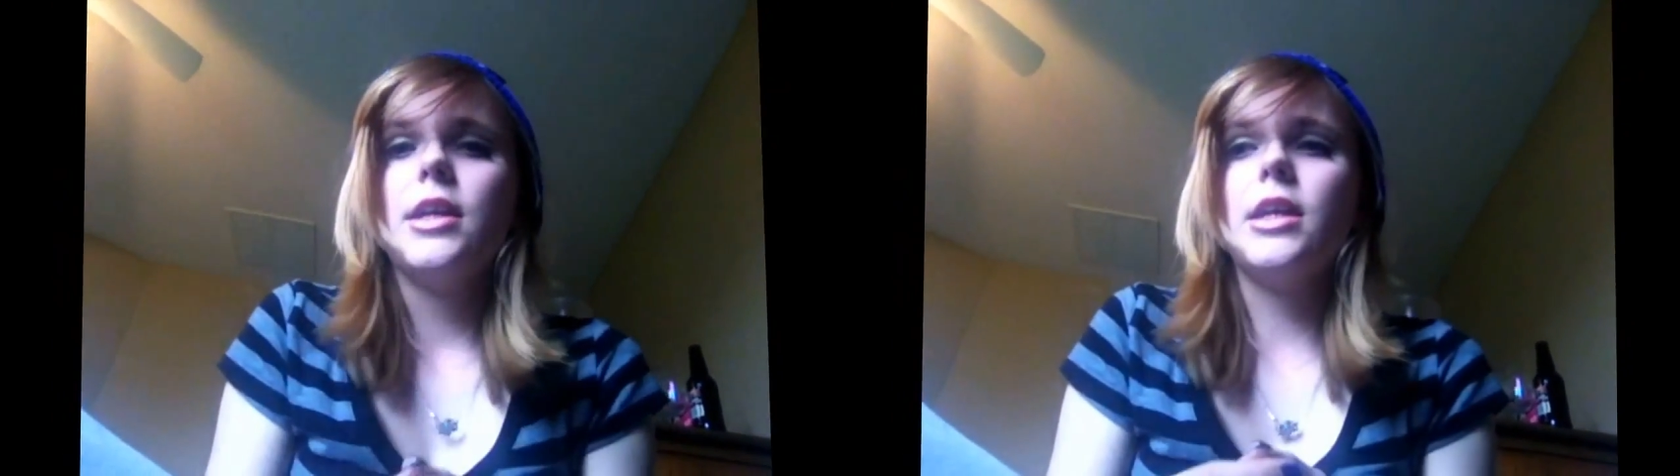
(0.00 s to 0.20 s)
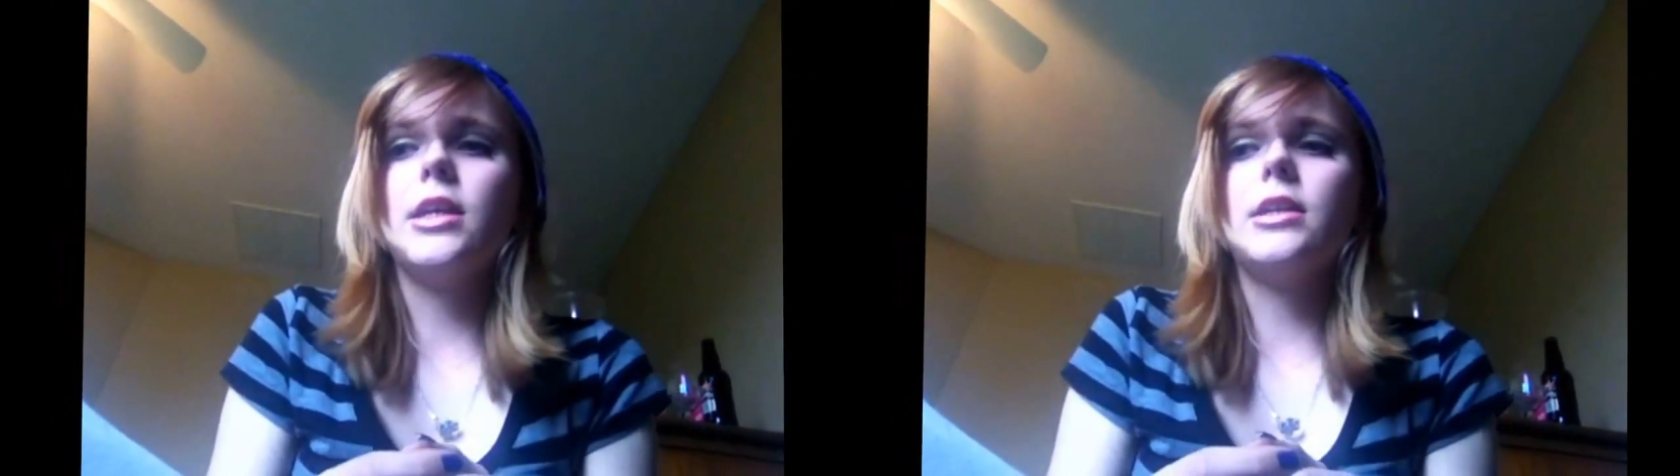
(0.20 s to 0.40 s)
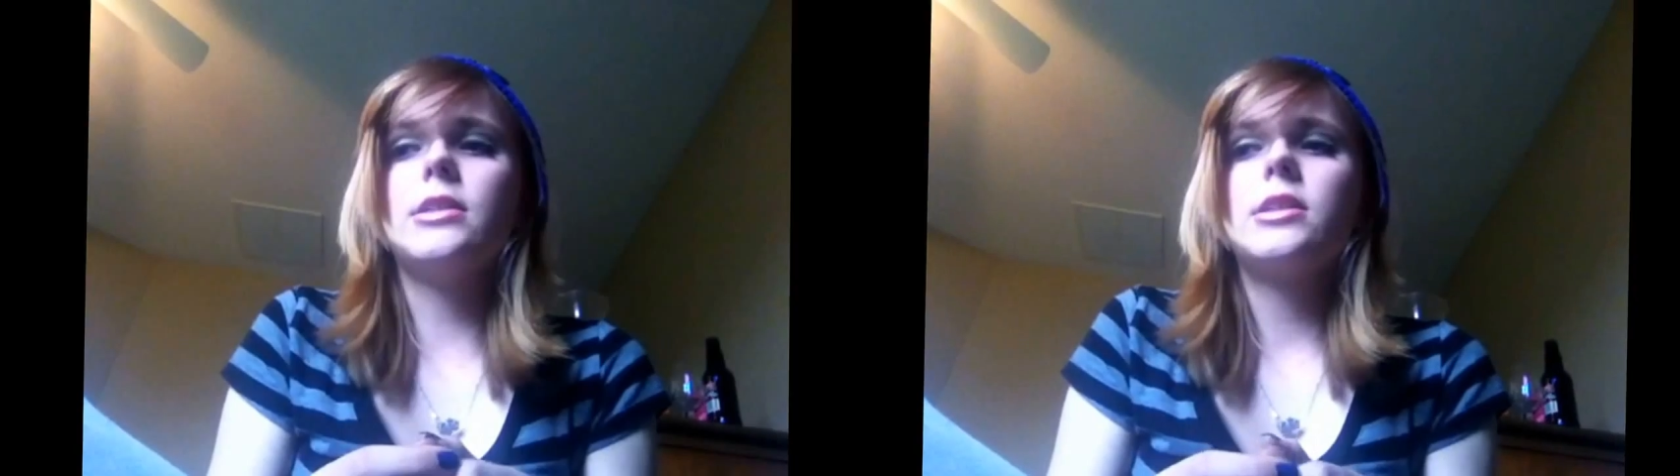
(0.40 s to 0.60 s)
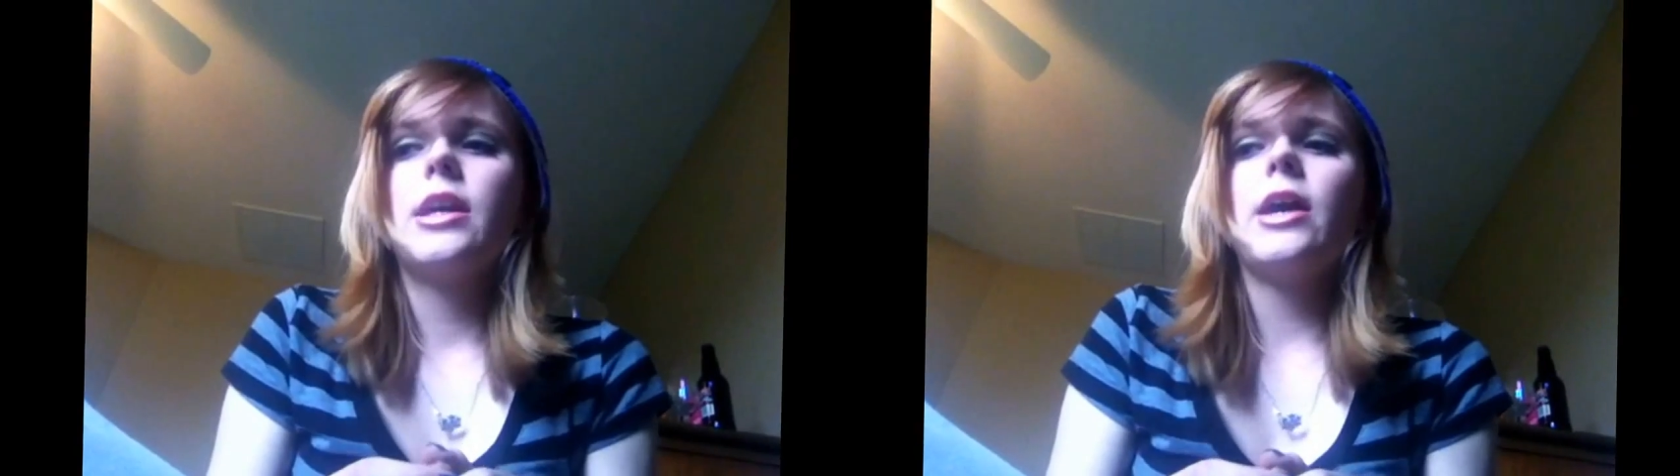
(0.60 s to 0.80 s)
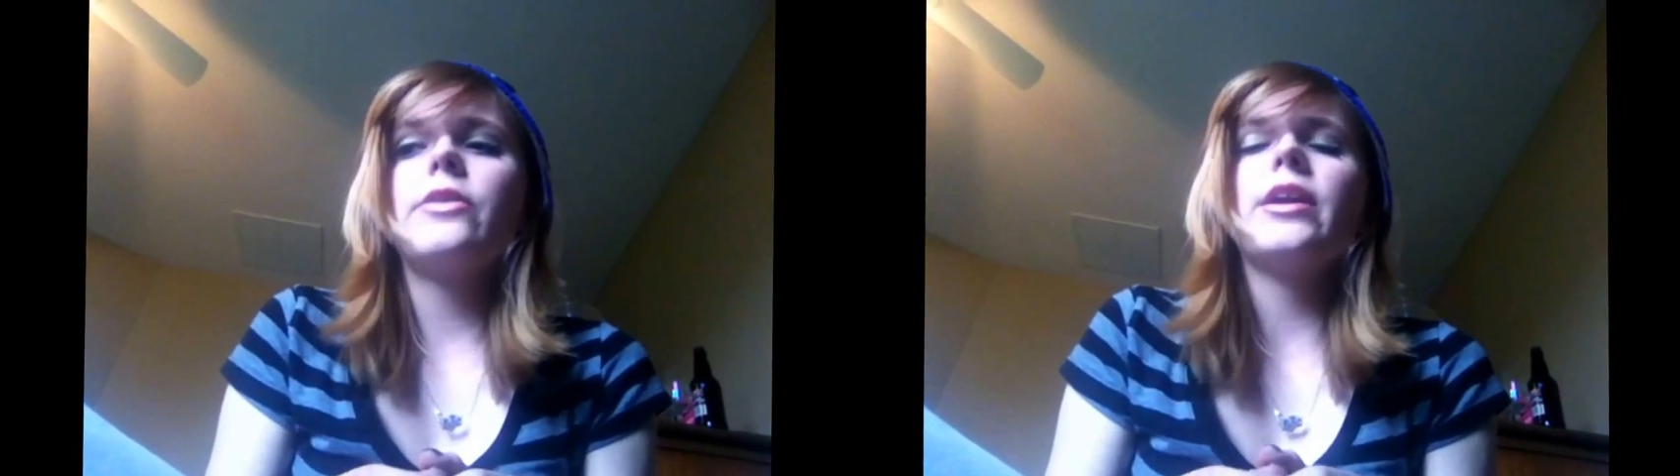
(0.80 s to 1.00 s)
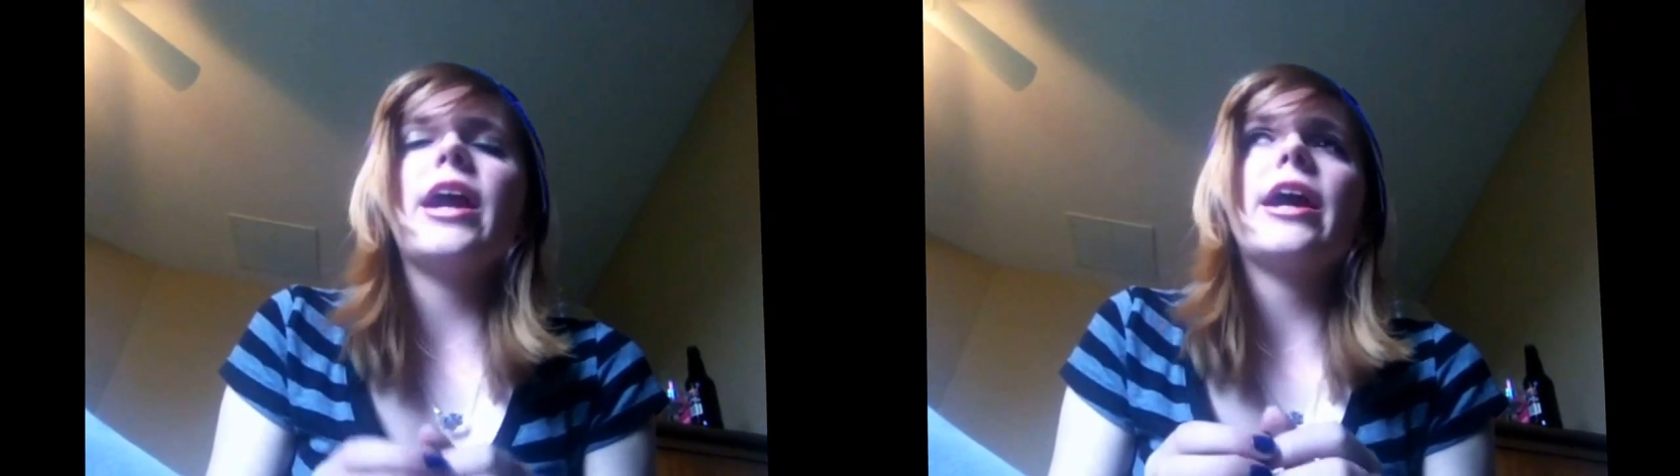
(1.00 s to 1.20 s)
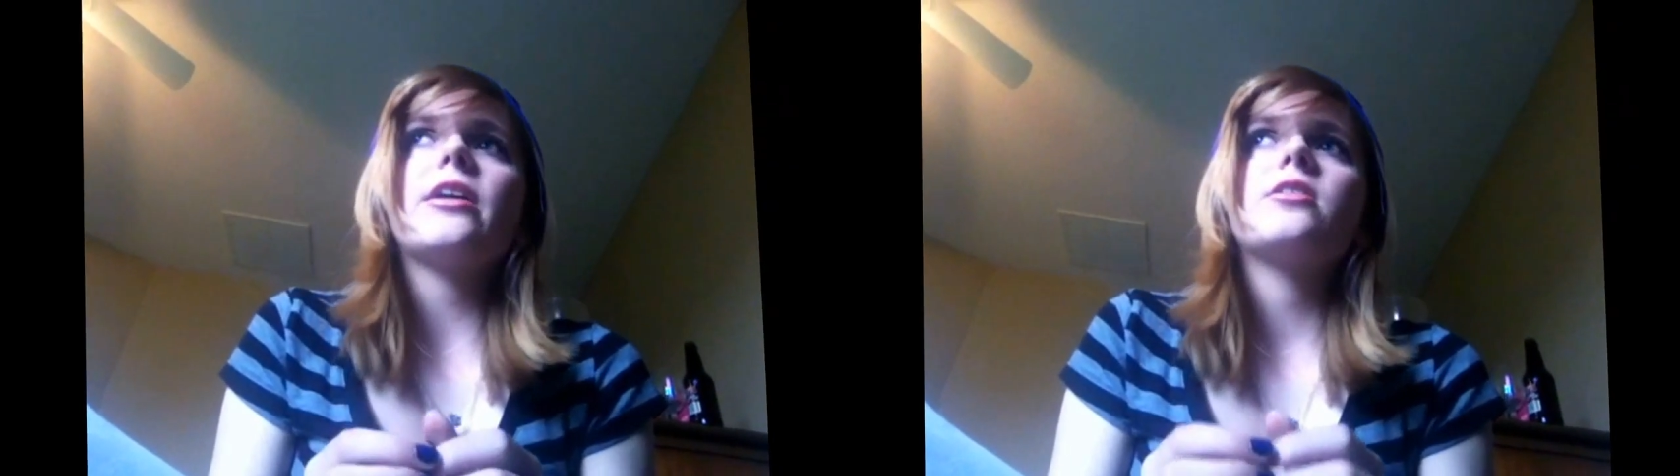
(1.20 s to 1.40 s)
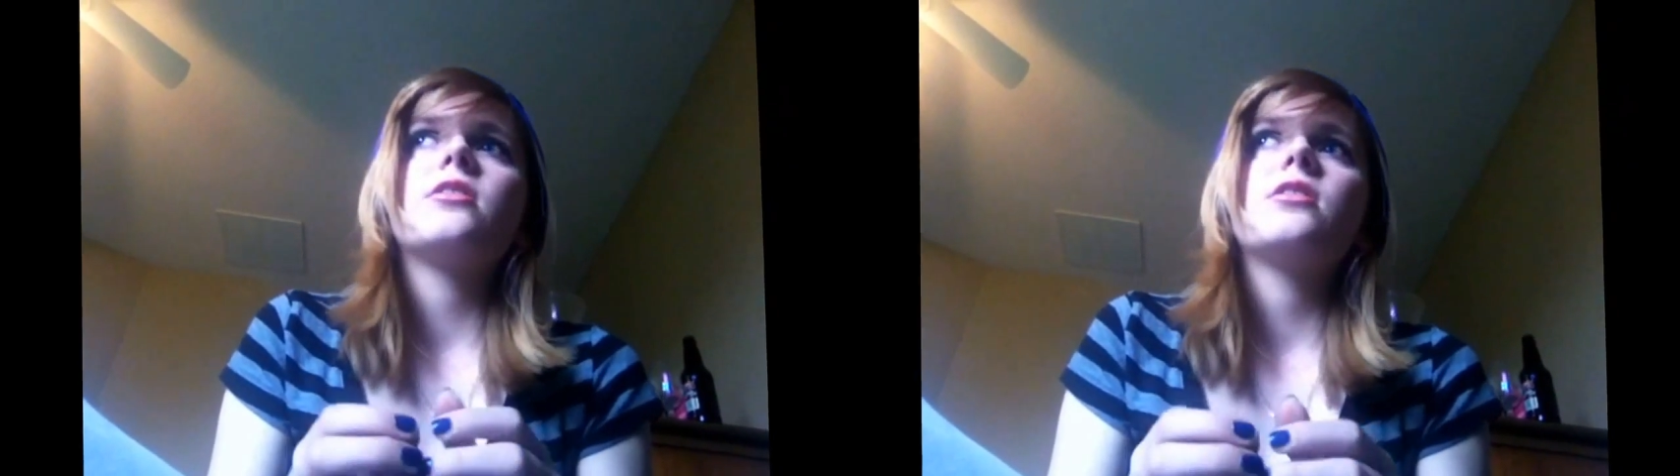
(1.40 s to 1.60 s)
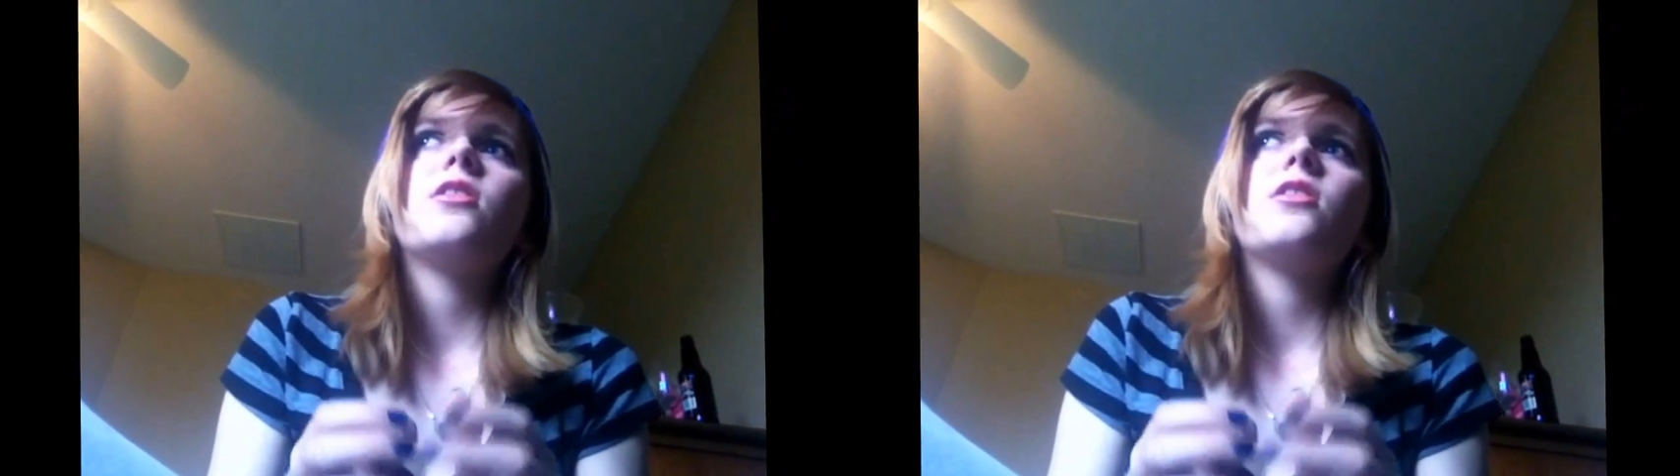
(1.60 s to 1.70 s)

is how they act